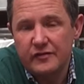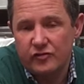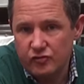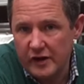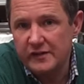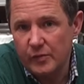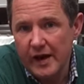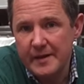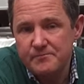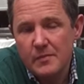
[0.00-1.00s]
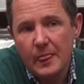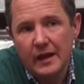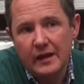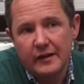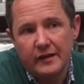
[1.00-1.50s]
straight away.
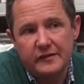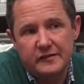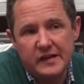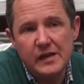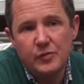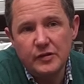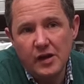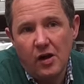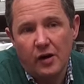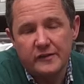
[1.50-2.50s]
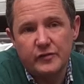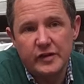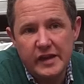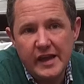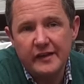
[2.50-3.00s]
Tea will last for
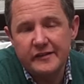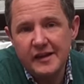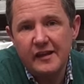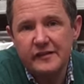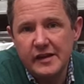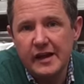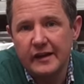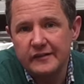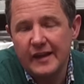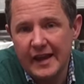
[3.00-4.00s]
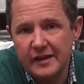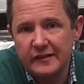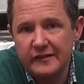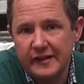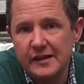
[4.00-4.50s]
years and years and years in
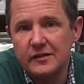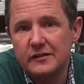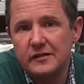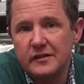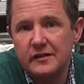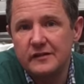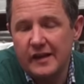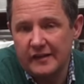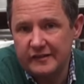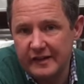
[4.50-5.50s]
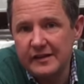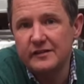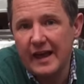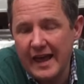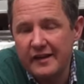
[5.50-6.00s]
a sealed,
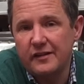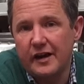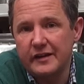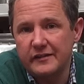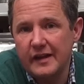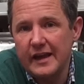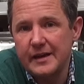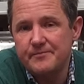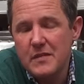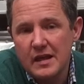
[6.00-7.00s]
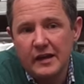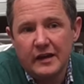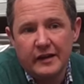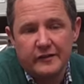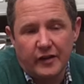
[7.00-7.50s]
sealed airtight container.
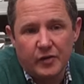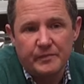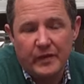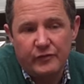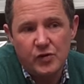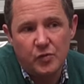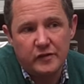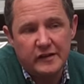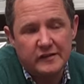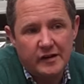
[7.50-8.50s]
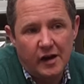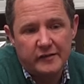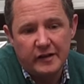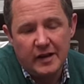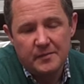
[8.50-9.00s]
So if you want tea to
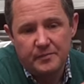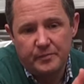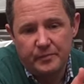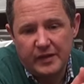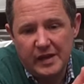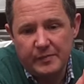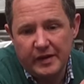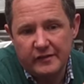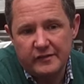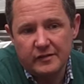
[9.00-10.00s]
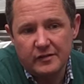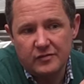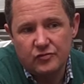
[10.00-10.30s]
last, keep it